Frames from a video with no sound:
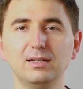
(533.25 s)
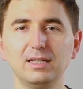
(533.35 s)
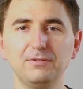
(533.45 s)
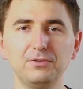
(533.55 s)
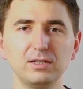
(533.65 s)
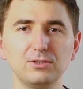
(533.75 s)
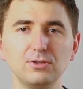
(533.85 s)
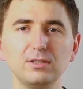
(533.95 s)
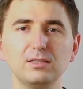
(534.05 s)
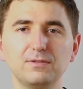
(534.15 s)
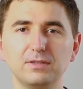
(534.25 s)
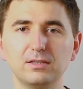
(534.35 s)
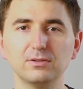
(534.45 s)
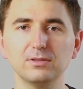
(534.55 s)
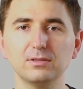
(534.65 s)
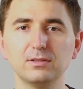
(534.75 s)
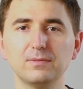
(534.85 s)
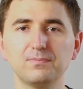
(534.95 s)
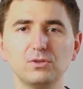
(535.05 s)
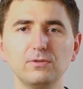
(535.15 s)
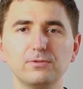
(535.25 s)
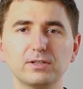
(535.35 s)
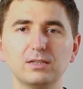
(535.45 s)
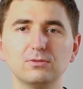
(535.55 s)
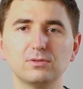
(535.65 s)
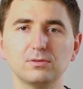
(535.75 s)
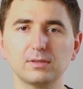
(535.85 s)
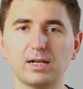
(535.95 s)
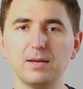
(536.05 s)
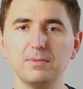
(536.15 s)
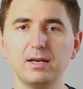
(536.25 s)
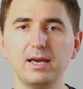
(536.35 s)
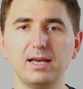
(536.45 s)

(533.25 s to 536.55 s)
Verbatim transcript: If you enjoyed these videos, don't forget to subscribe,